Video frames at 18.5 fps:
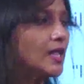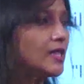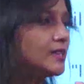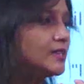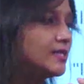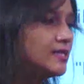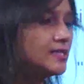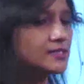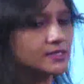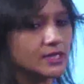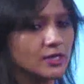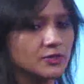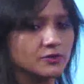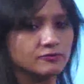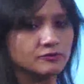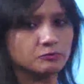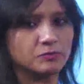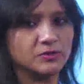These
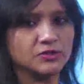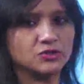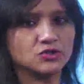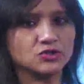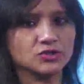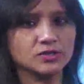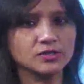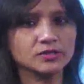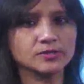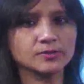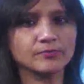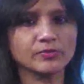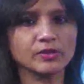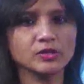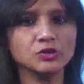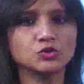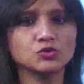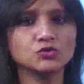kind of speeches
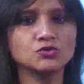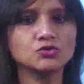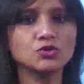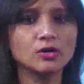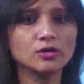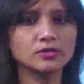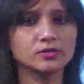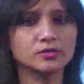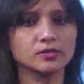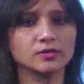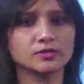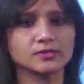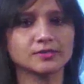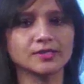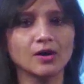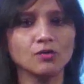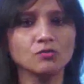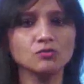do not
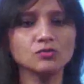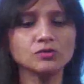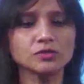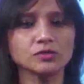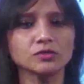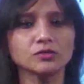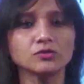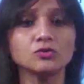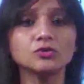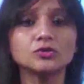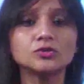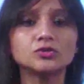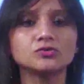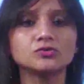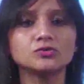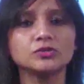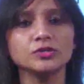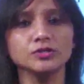sound good
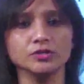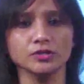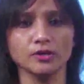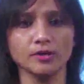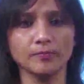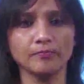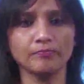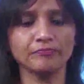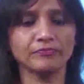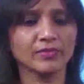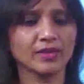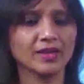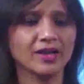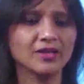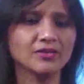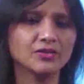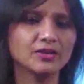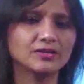to the ear.
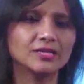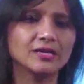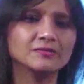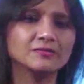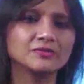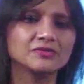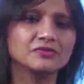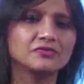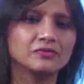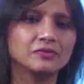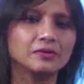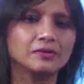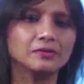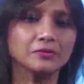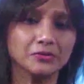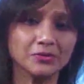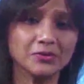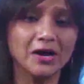And at times, if
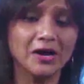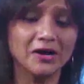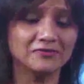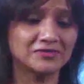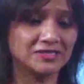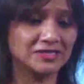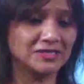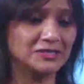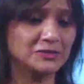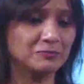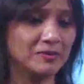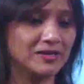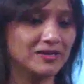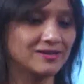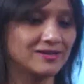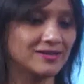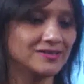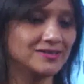uh, you know, have seen
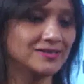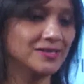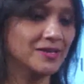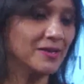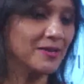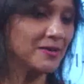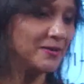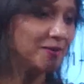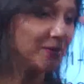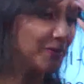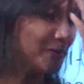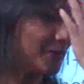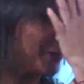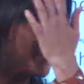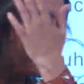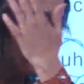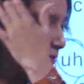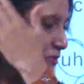speakers
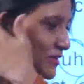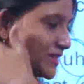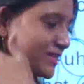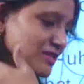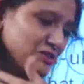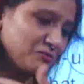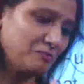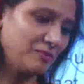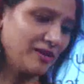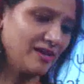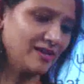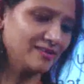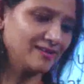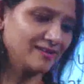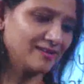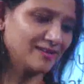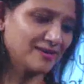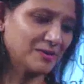um, when they speak,
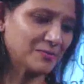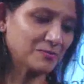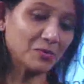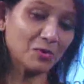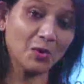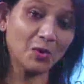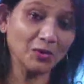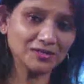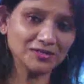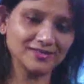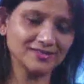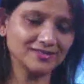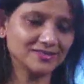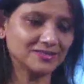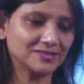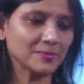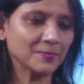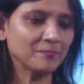there are
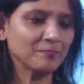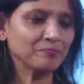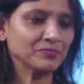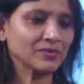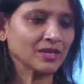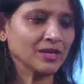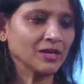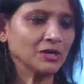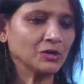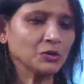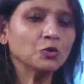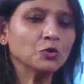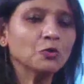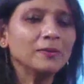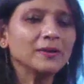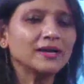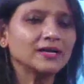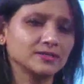audience
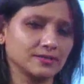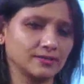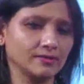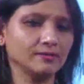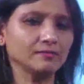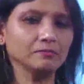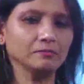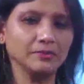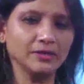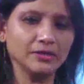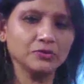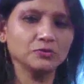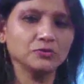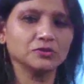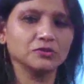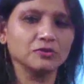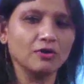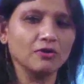who, because they
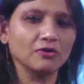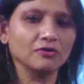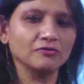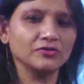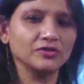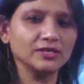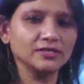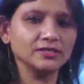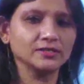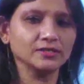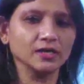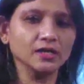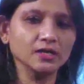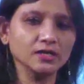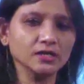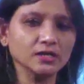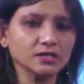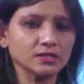use a lot of these
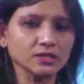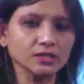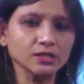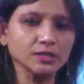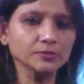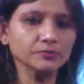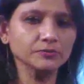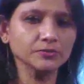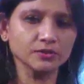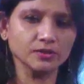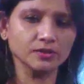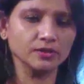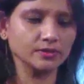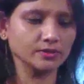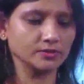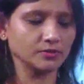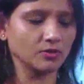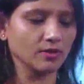ers, ums,
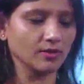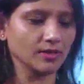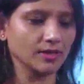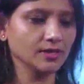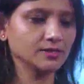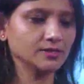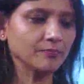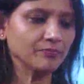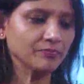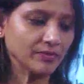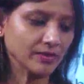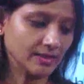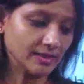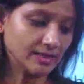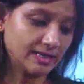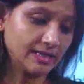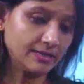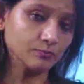er, and all that,
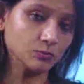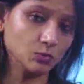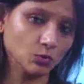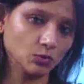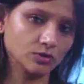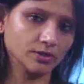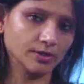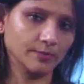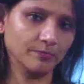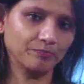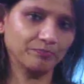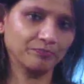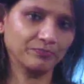they keep noting.